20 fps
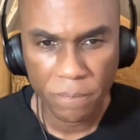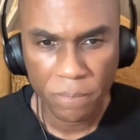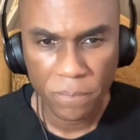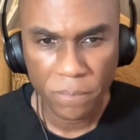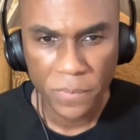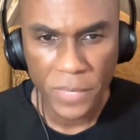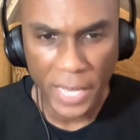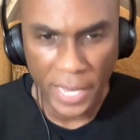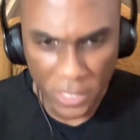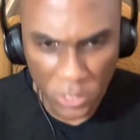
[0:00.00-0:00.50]

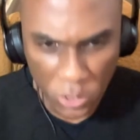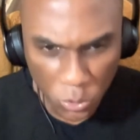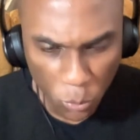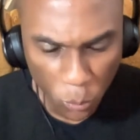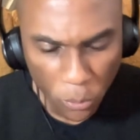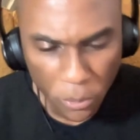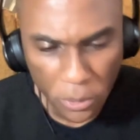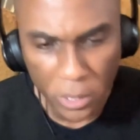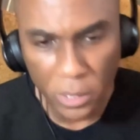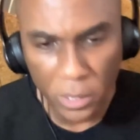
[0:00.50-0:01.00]
that
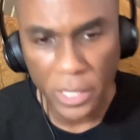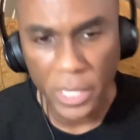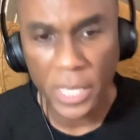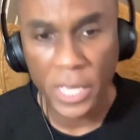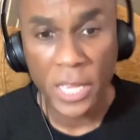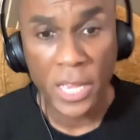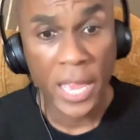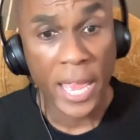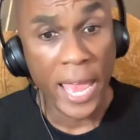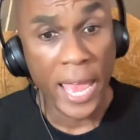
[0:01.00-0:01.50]
historically
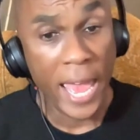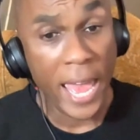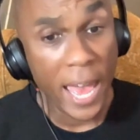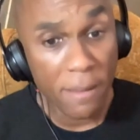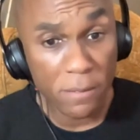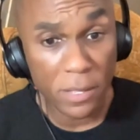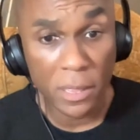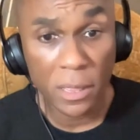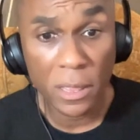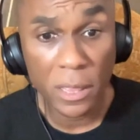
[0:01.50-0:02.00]
have
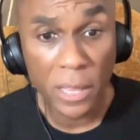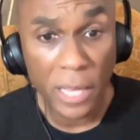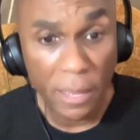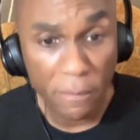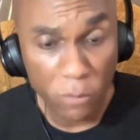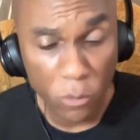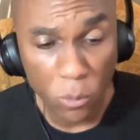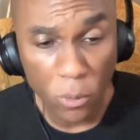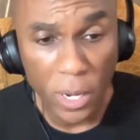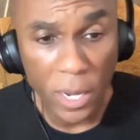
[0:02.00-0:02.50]
a
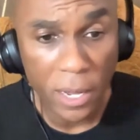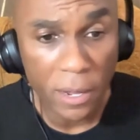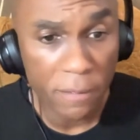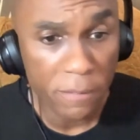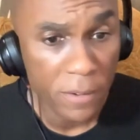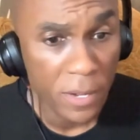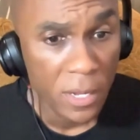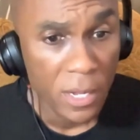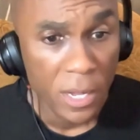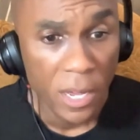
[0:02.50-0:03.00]
level of
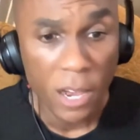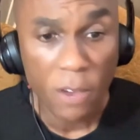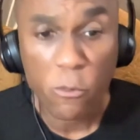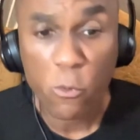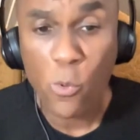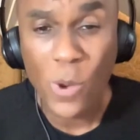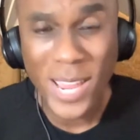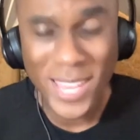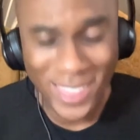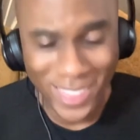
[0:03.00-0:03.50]
of
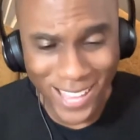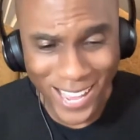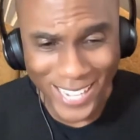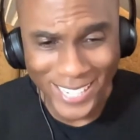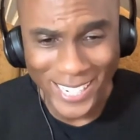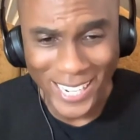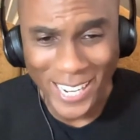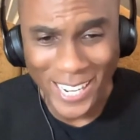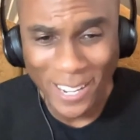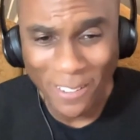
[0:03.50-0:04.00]

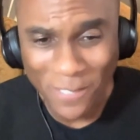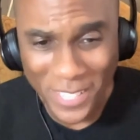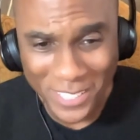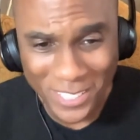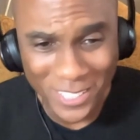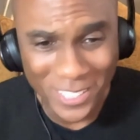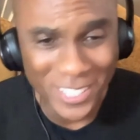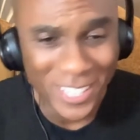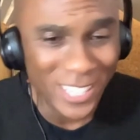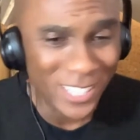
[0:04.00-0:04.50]
redlining, of this
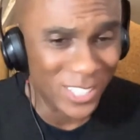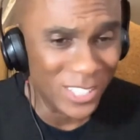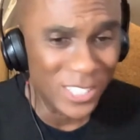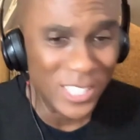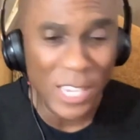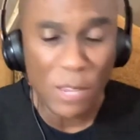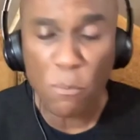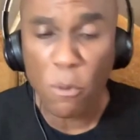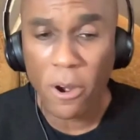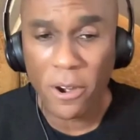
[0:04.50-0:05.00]
this
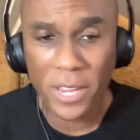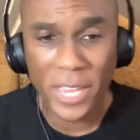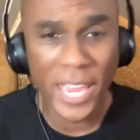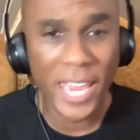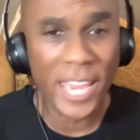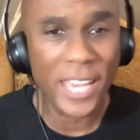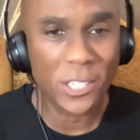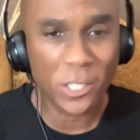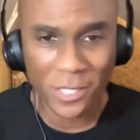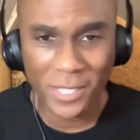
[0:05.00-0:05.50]

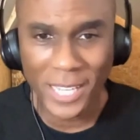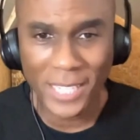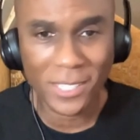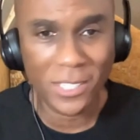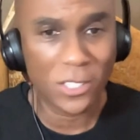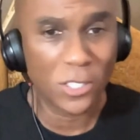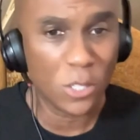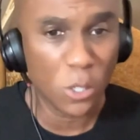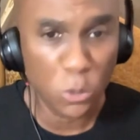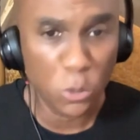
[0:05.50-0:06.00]
demarcation, the
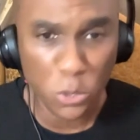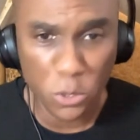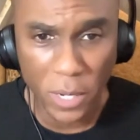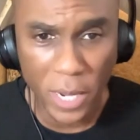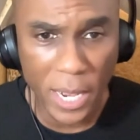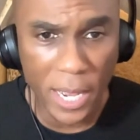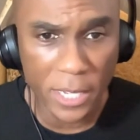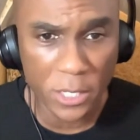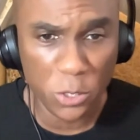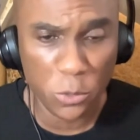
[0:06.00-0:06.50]
social
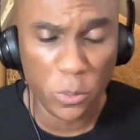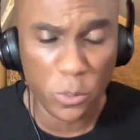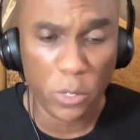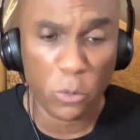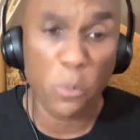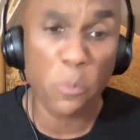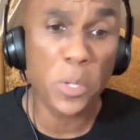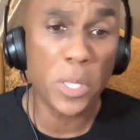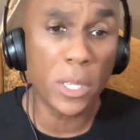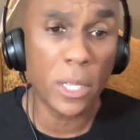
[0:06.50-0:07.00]
construct.
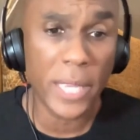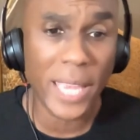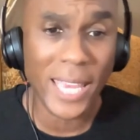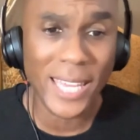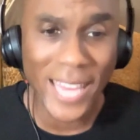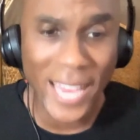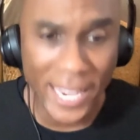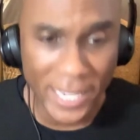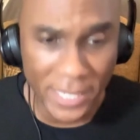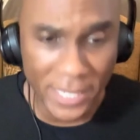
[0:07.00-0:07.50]
When we look at
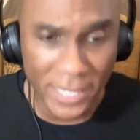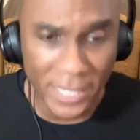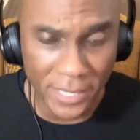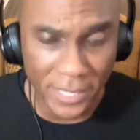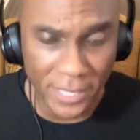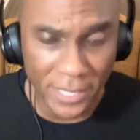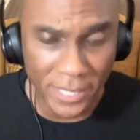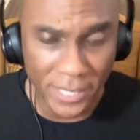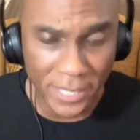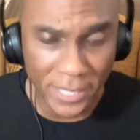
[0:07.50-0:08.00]
access
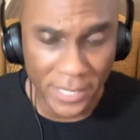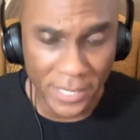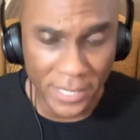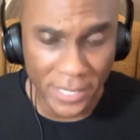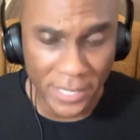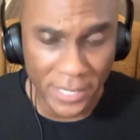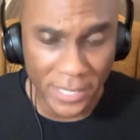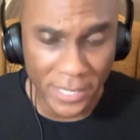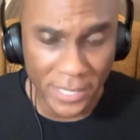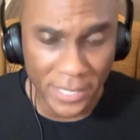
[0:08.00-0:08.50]
to
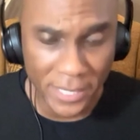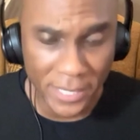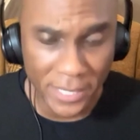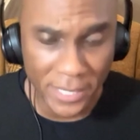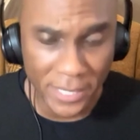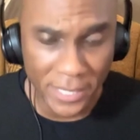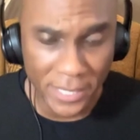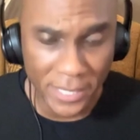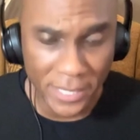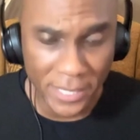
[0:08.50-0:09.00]
healthful
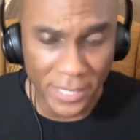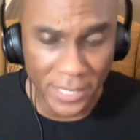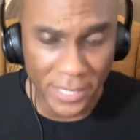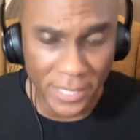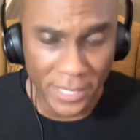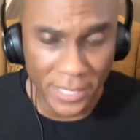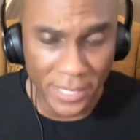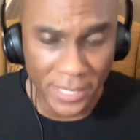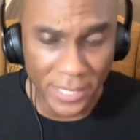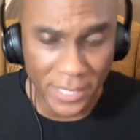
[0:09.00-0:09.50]
foods,
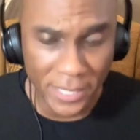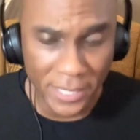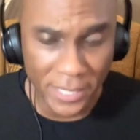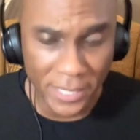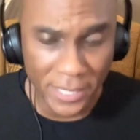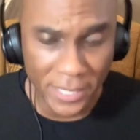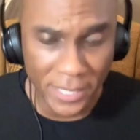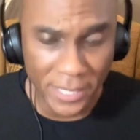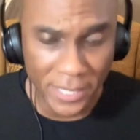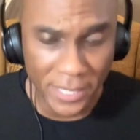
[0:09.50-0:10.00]
that has
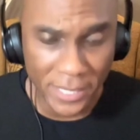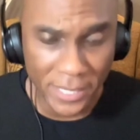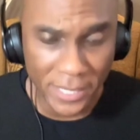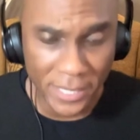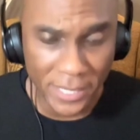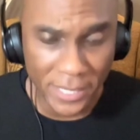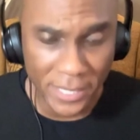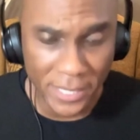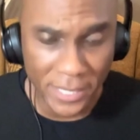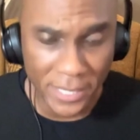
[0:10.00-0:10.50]
this
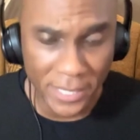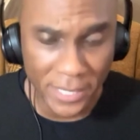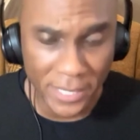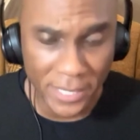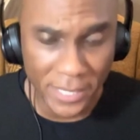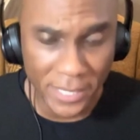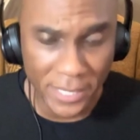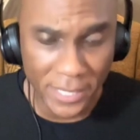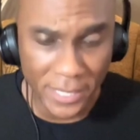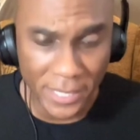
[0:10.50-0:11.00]
historical
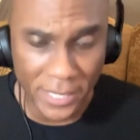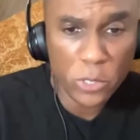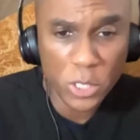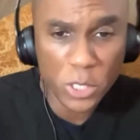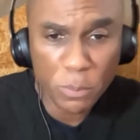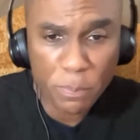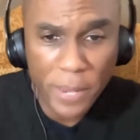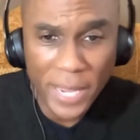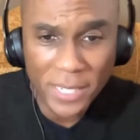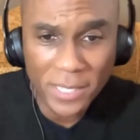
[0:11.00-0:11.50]

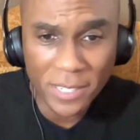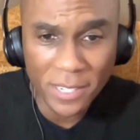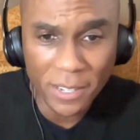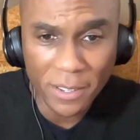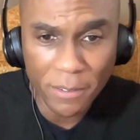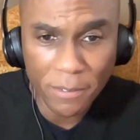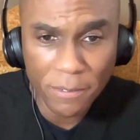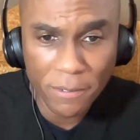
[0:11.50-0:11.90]
perspective